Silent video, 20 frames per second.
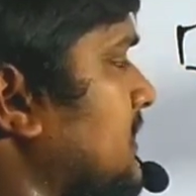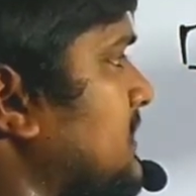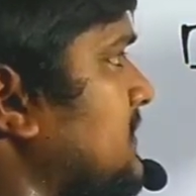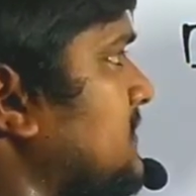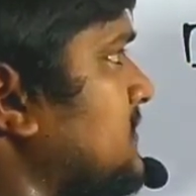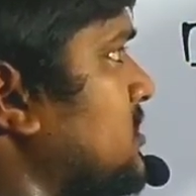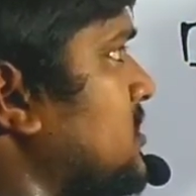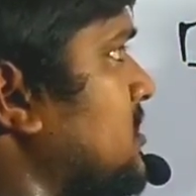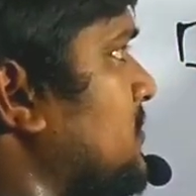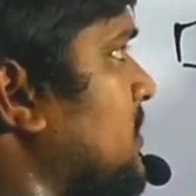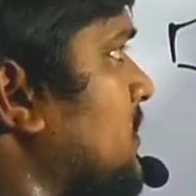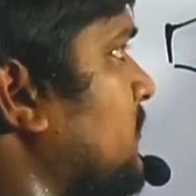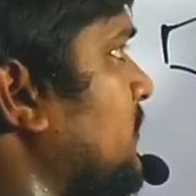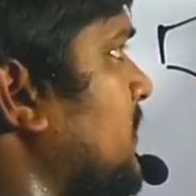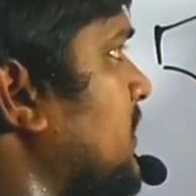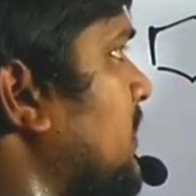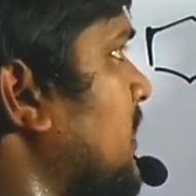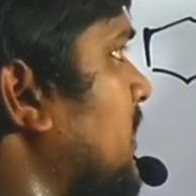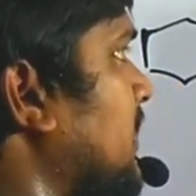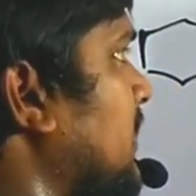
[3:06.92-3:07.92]
So that is nothing but
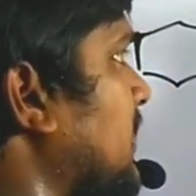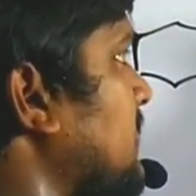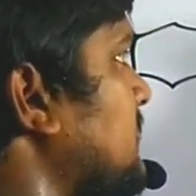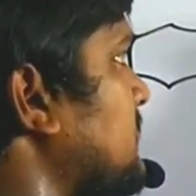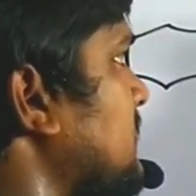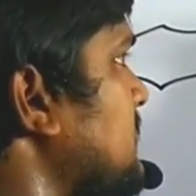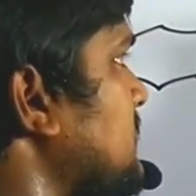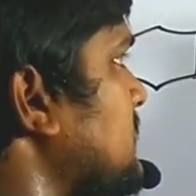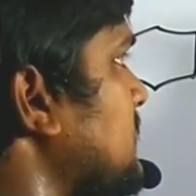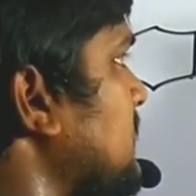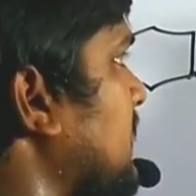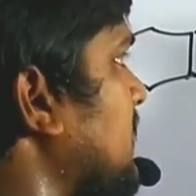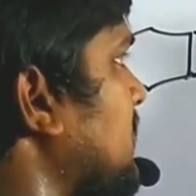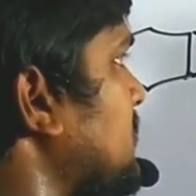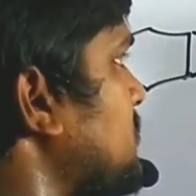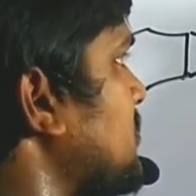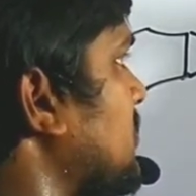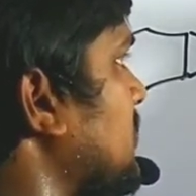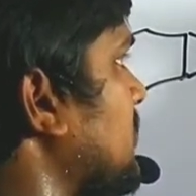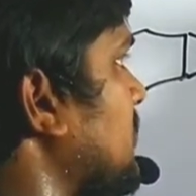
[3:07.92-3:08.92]
Wittig reagent
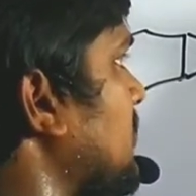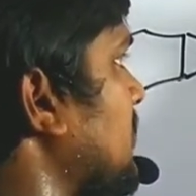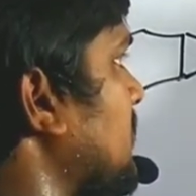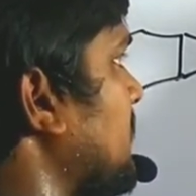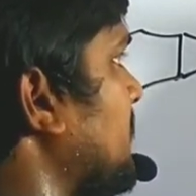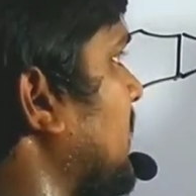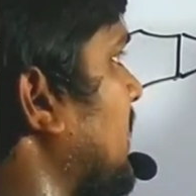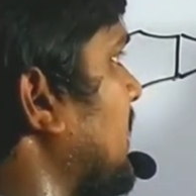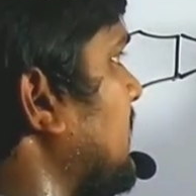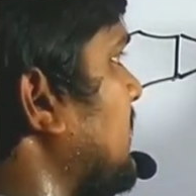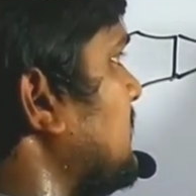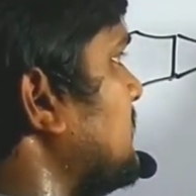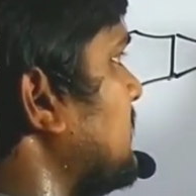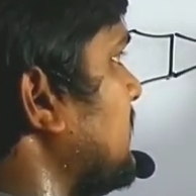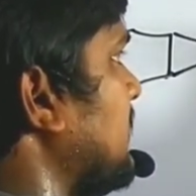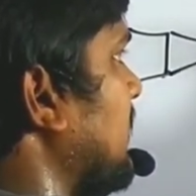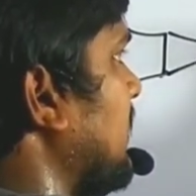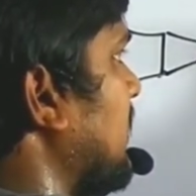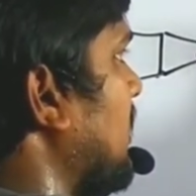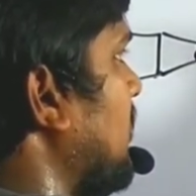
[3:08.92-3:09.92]
CH-.
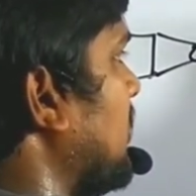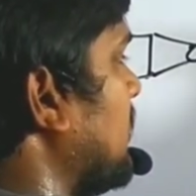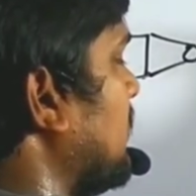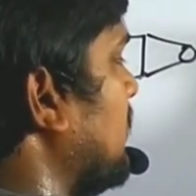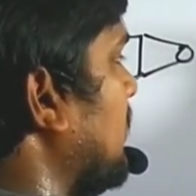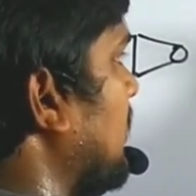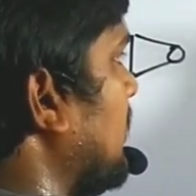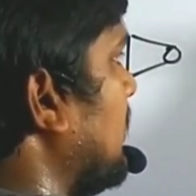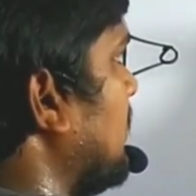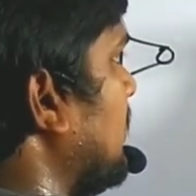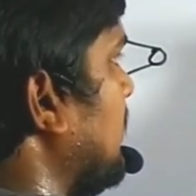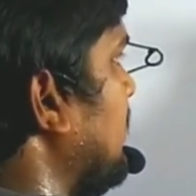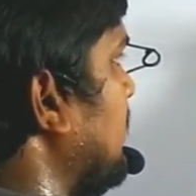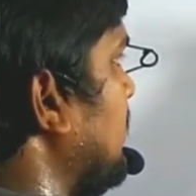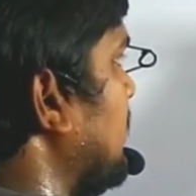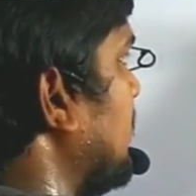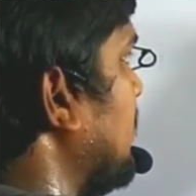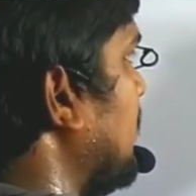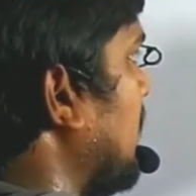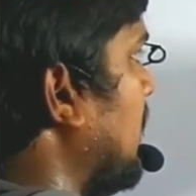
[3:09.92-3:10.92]
Here
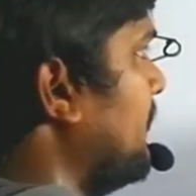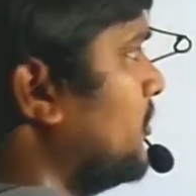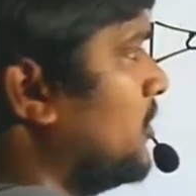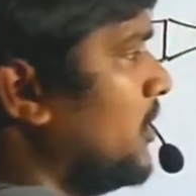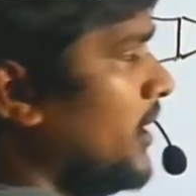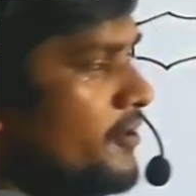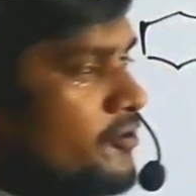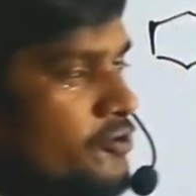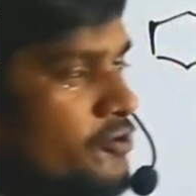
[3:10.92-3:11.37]
I would